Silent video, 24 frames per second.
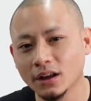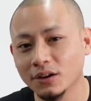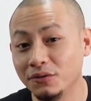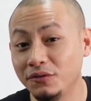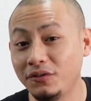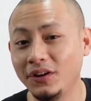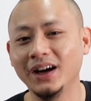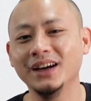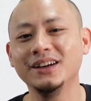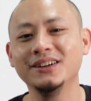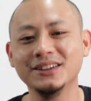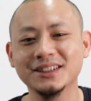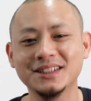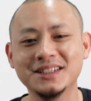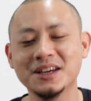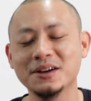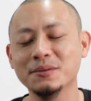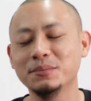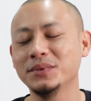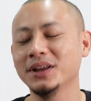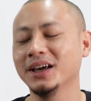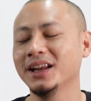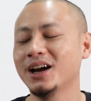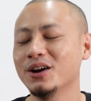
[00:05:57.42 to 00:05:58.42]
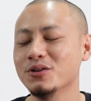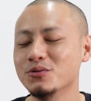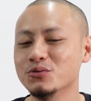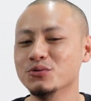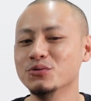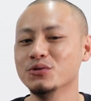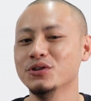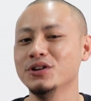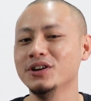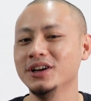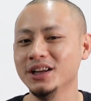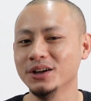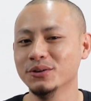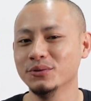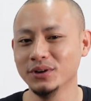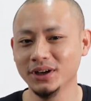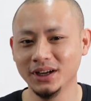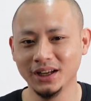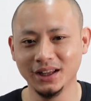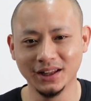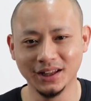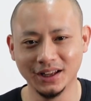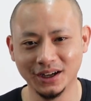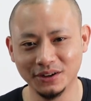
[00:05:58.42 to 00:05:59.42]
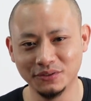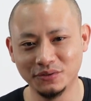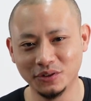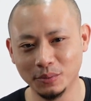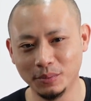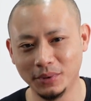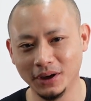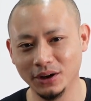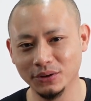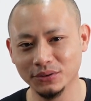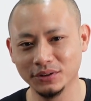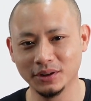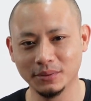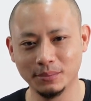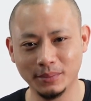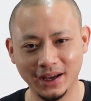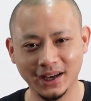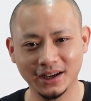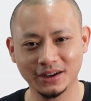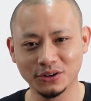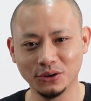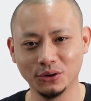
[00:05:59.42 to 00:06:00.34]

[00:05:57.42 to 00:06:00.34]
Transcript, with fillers: A final tip that I really, really love about the Mac